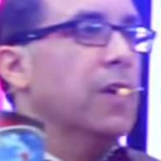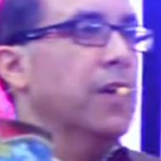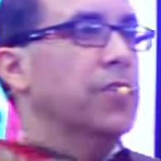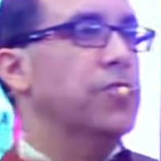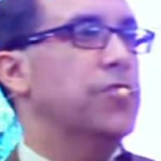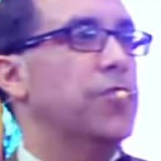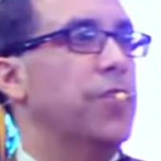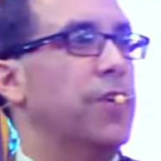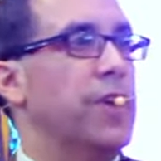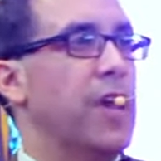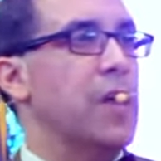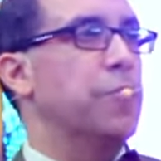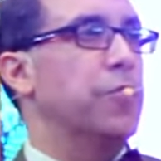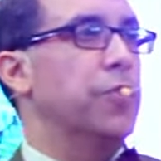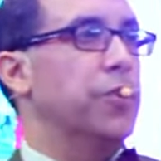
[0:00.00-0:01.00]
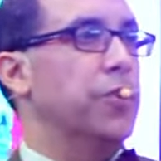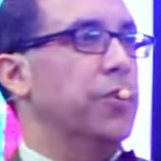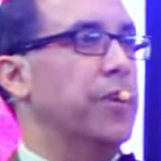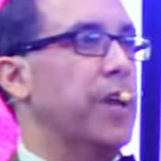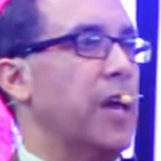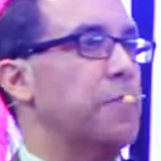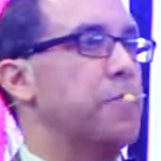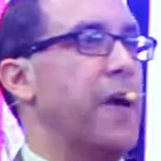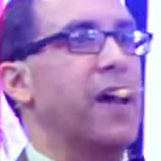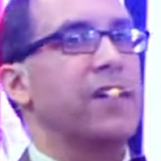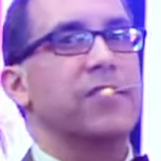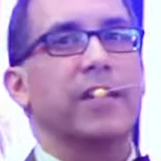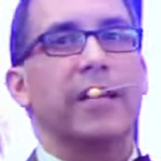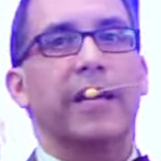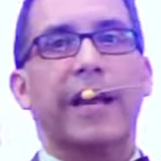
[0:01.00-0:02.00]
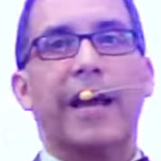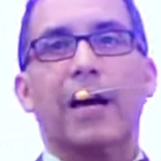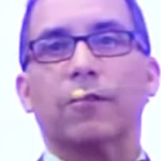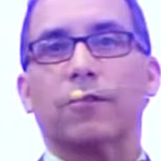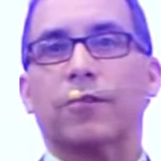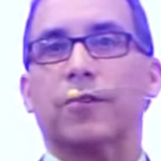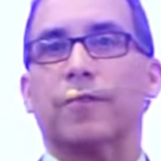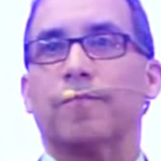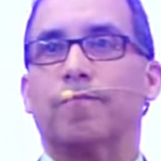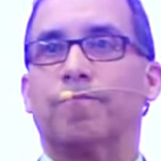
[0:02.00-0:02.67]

into their neighborhood and passing it out.